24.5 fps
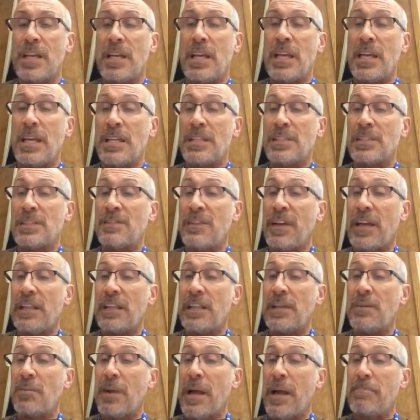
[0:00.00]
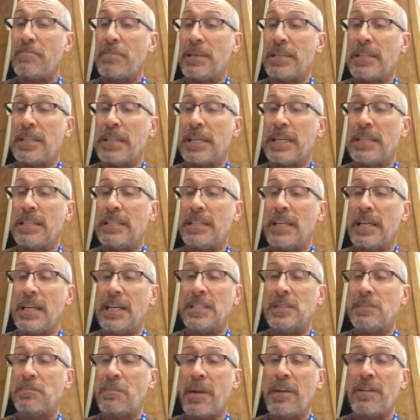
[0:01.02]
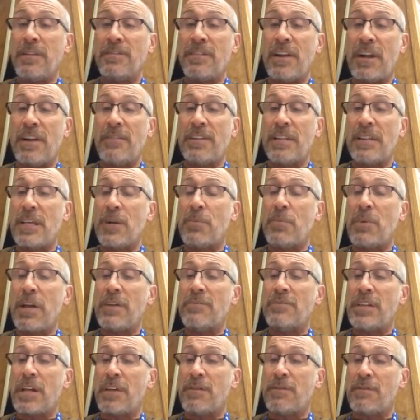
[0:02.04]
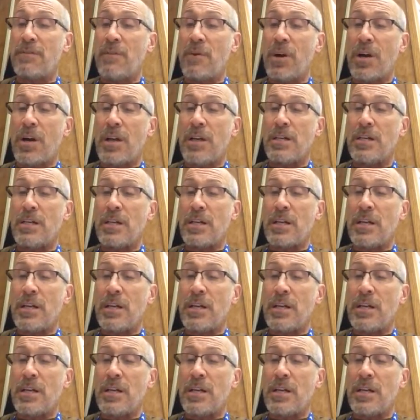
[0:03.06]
It is failing rapidly, in spite of everything we have done for it.